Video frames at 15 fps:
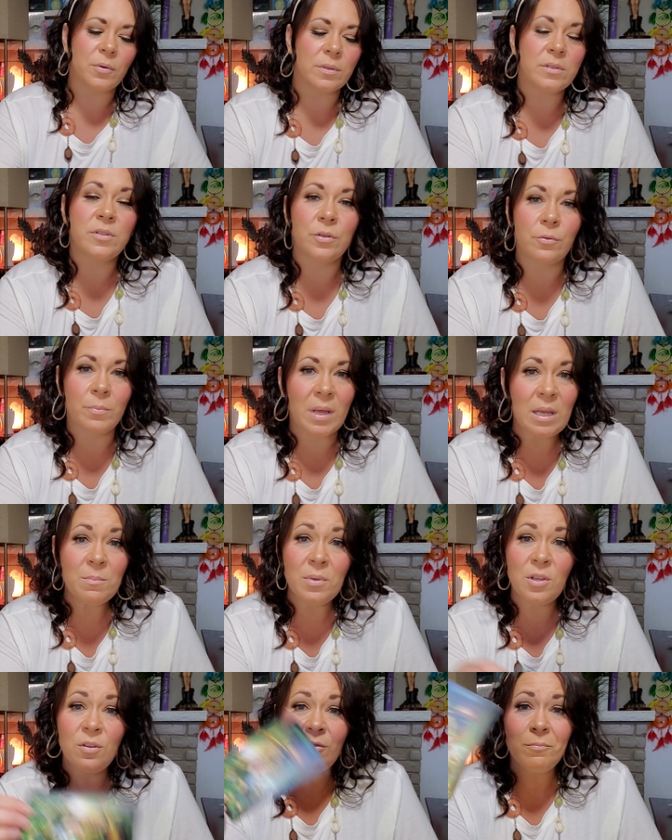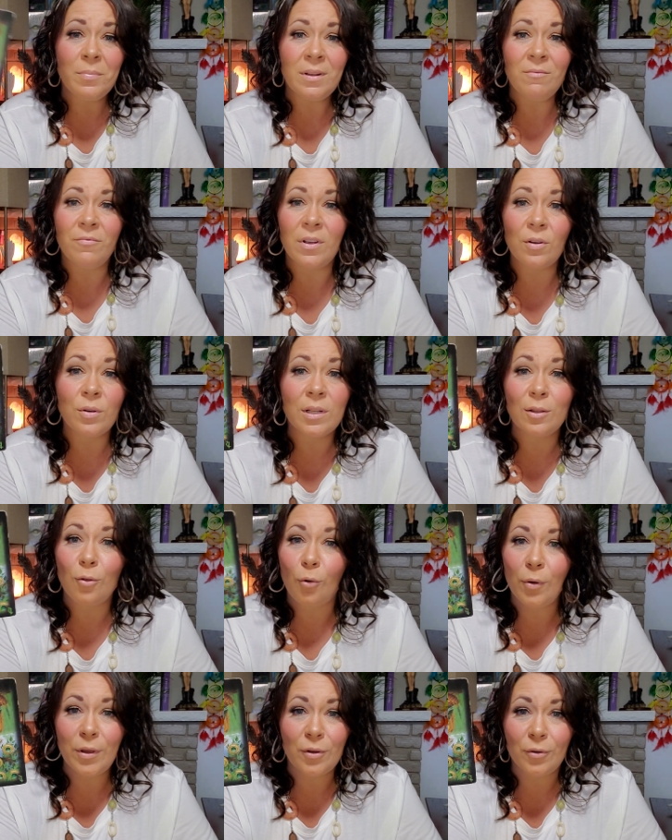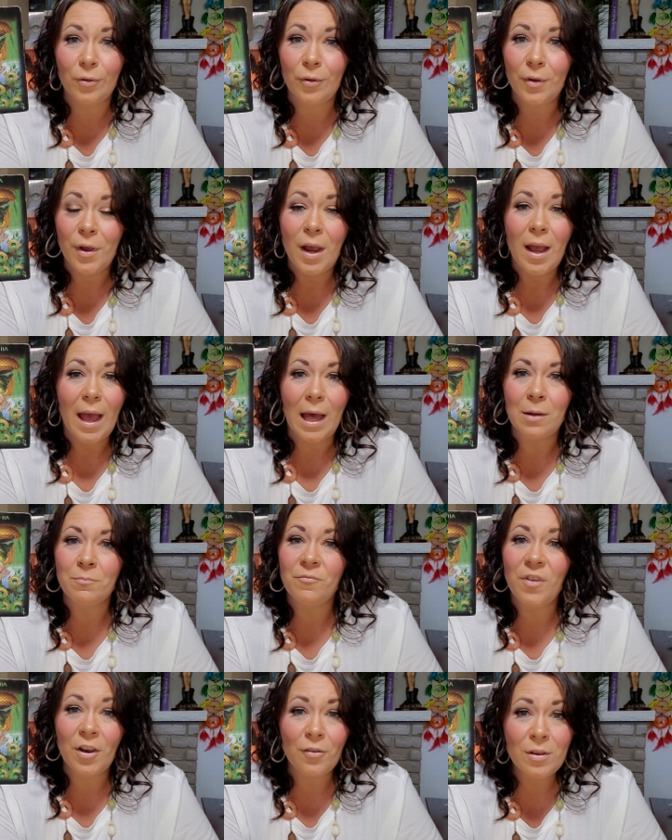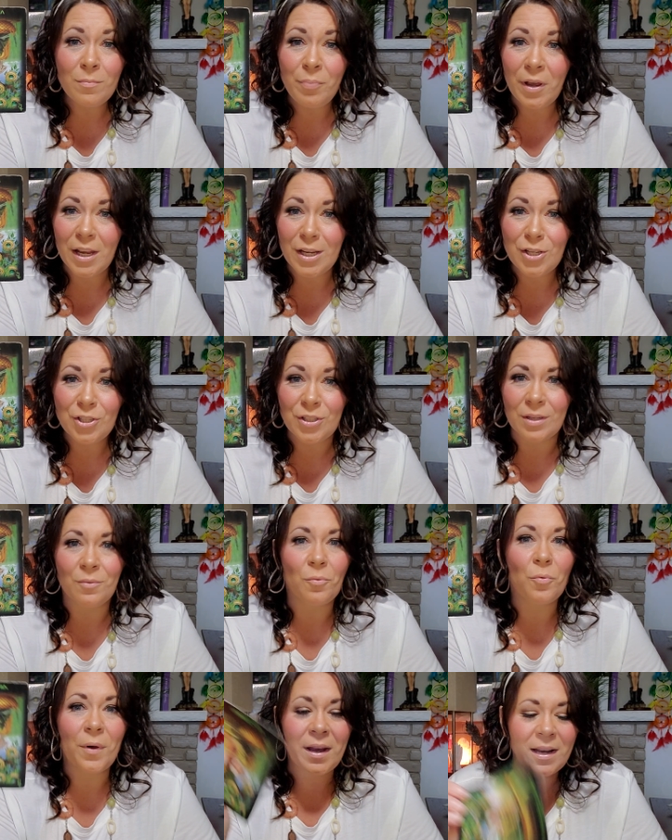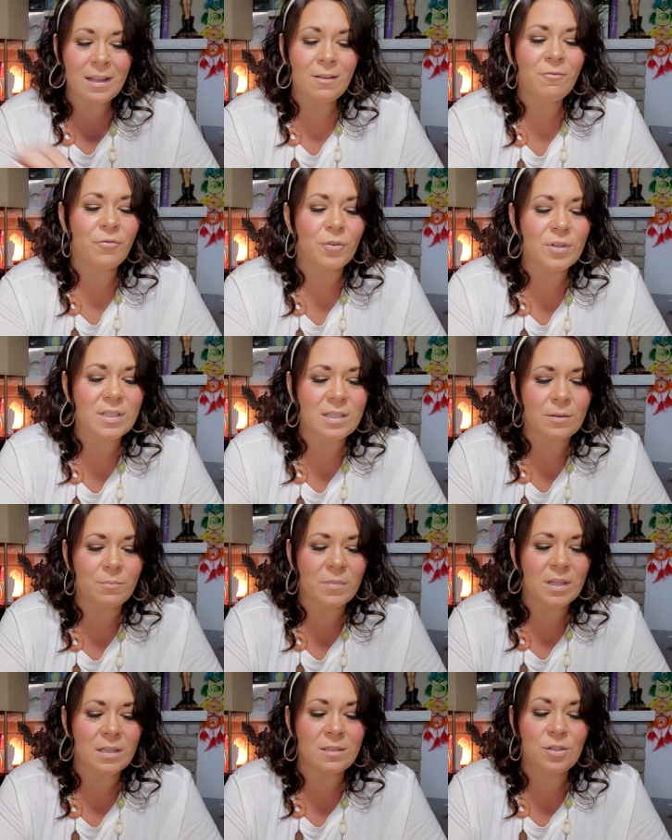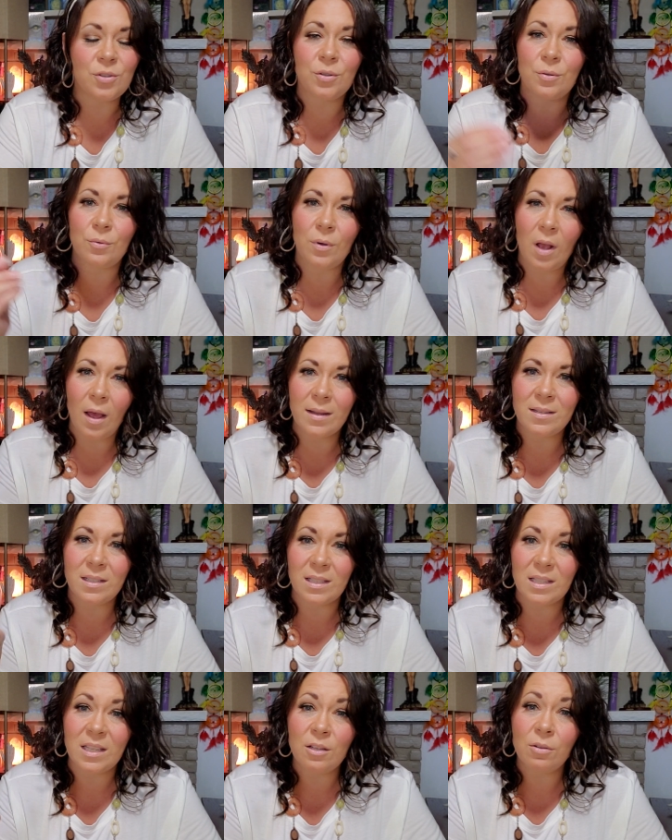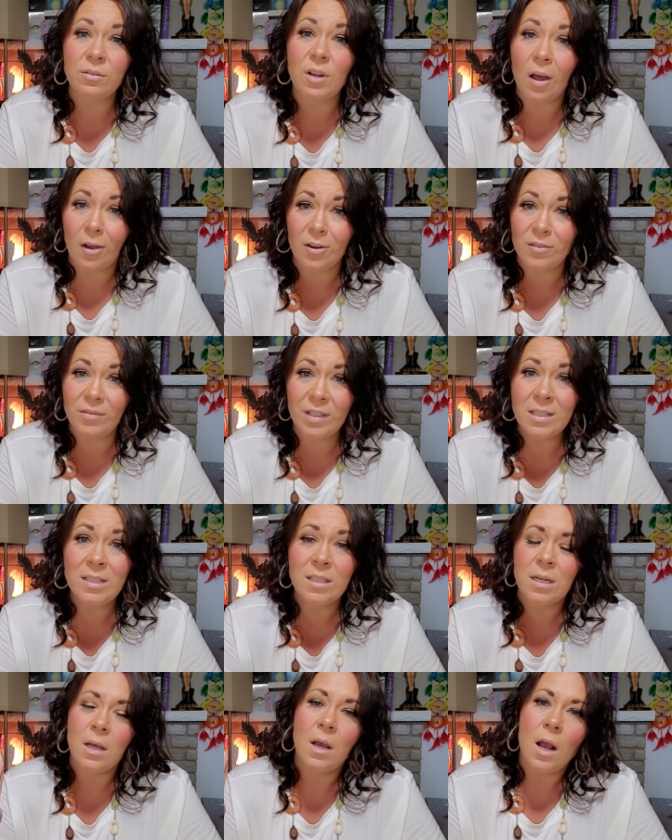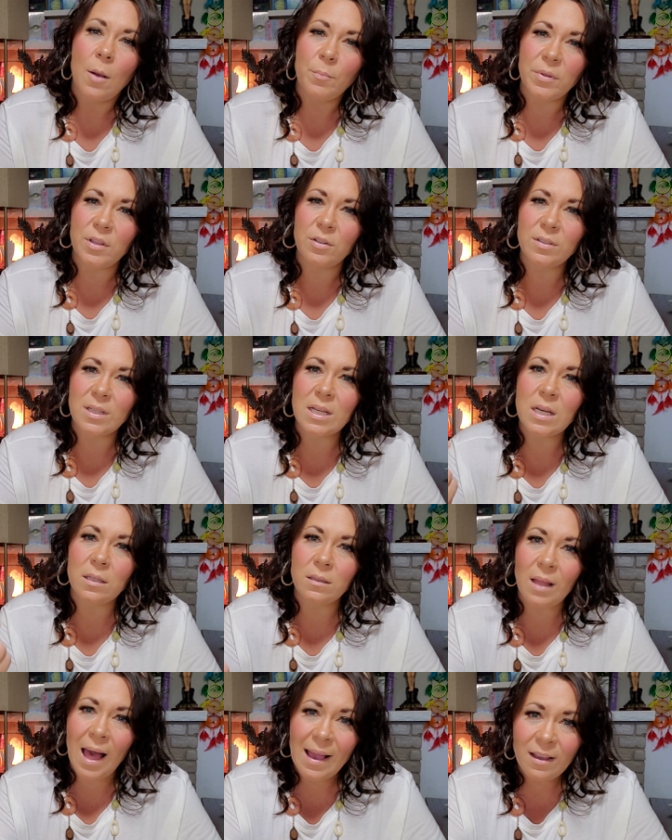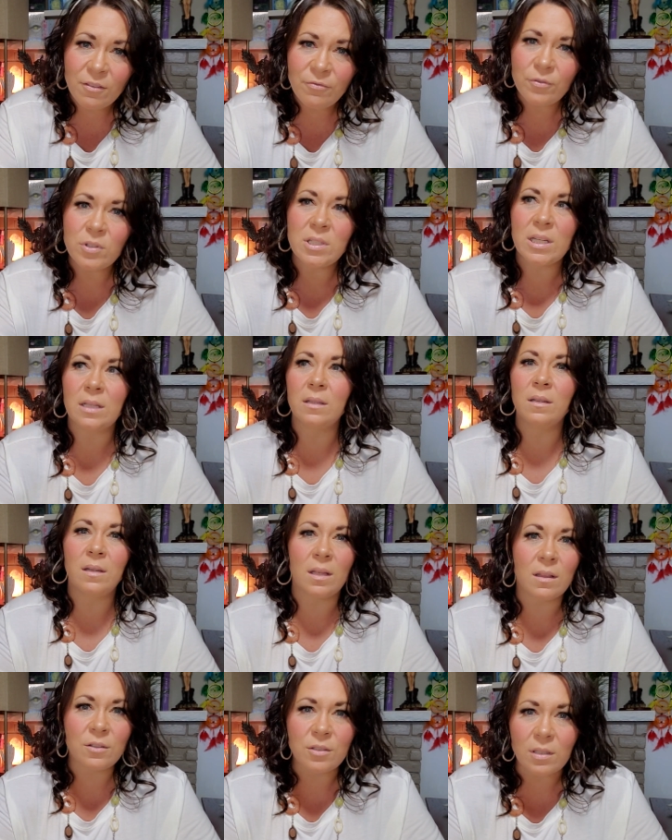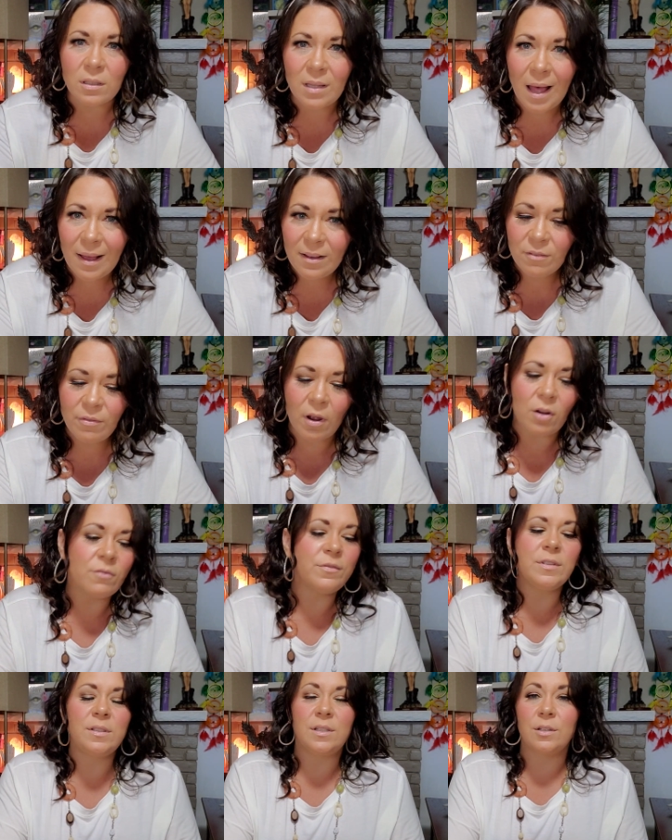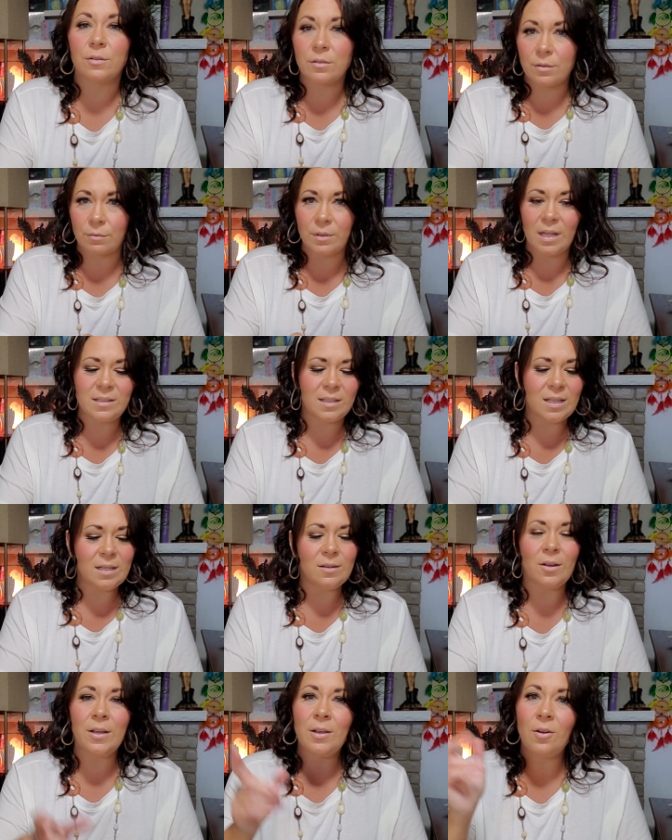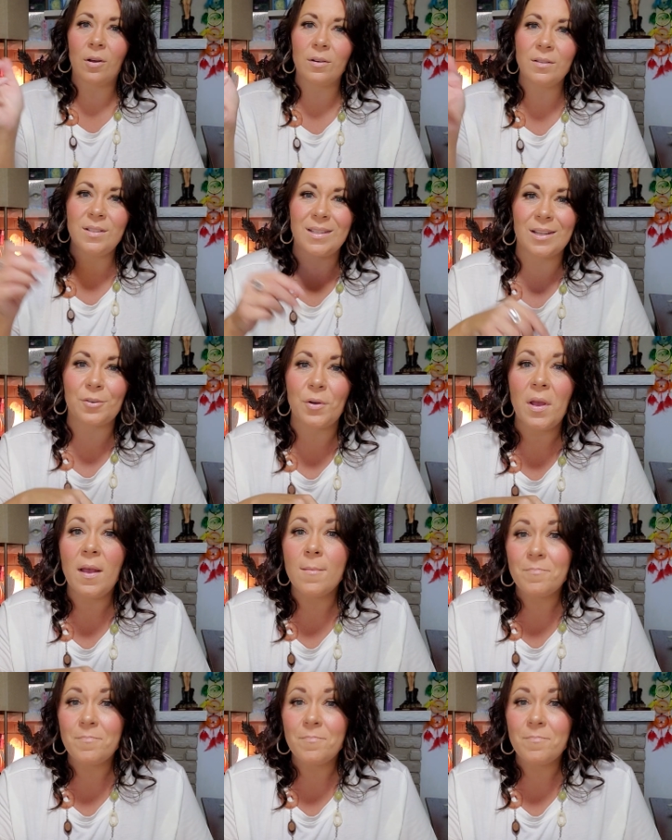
And so maybe you've been very loyal and very patient, waiting for something to kind of yield a harvest. But there's like a lack of fertility. There's a lack of harvest here. So let's get nine cards out.